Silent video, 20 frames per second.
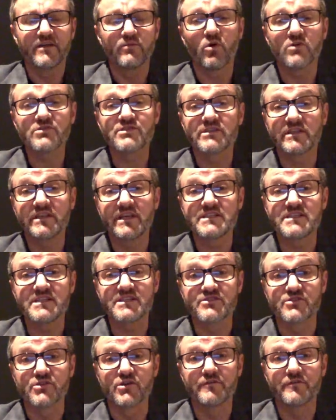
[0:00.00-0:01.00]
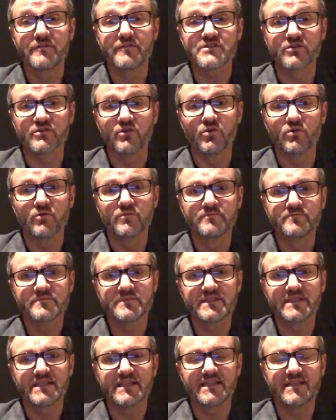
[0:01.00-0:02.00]
It wasn't an easy surface at all.
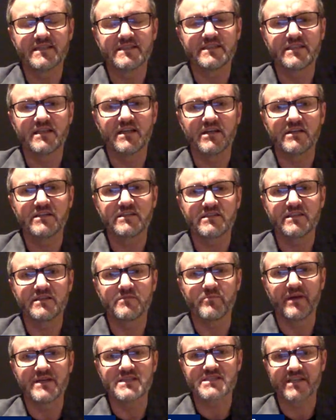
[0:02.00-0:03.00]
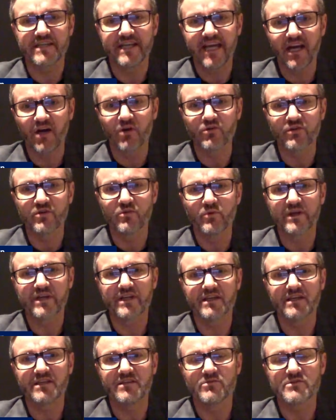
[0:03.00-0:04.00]
It basically held on the
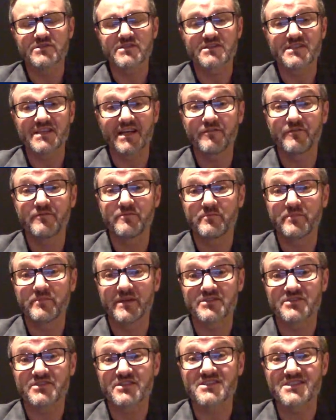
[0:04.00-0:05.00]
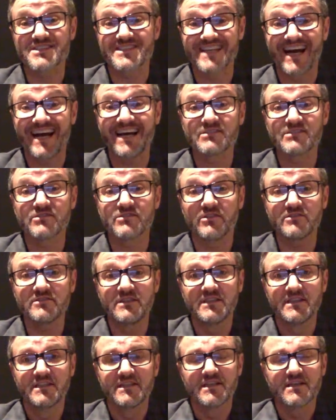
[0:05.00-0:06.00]
wicket. It was a tough pitch to start
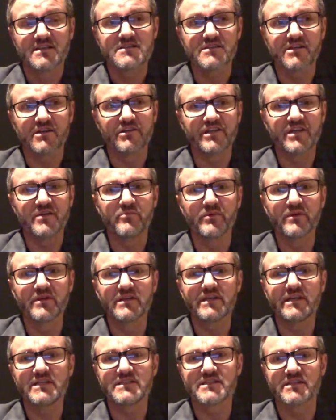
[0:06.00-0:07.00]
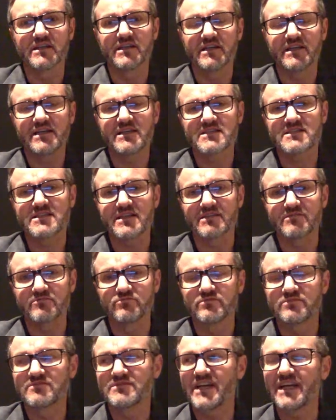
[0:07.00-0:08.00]
on. So the ability to, as I
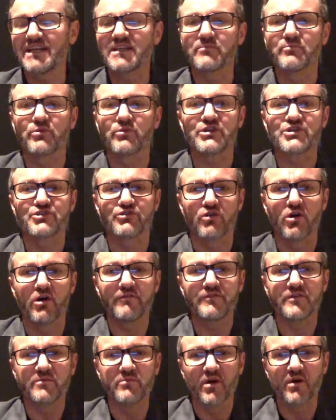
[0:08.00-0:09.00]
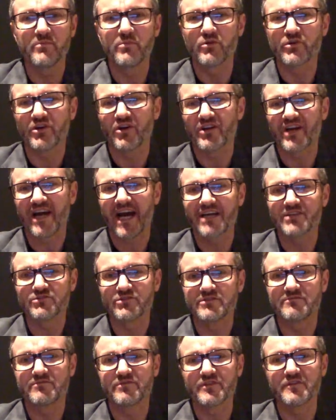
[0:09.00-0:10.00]
said, take the pressure off you by putting on
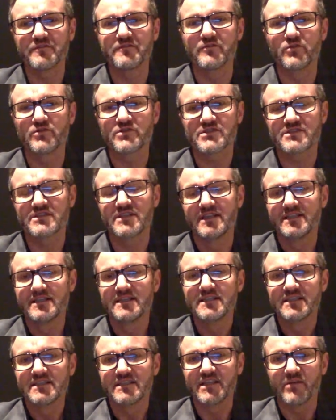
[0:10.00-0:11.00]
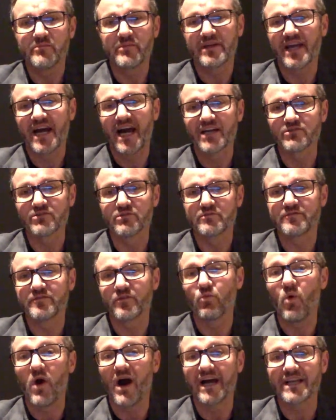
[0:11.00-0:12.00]
100 for the first, being 100
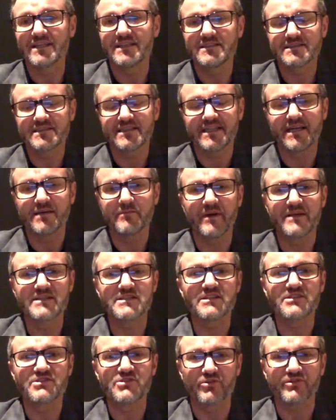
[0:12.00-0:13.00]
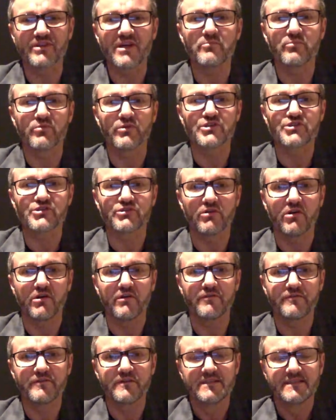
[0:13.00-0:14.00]
for one, basically took that pressure
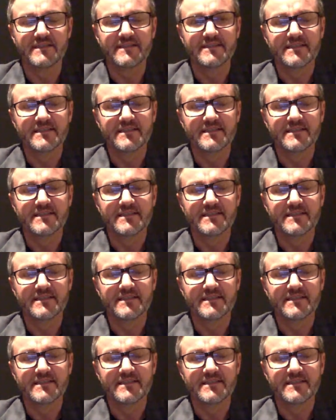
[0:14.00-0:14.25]
off.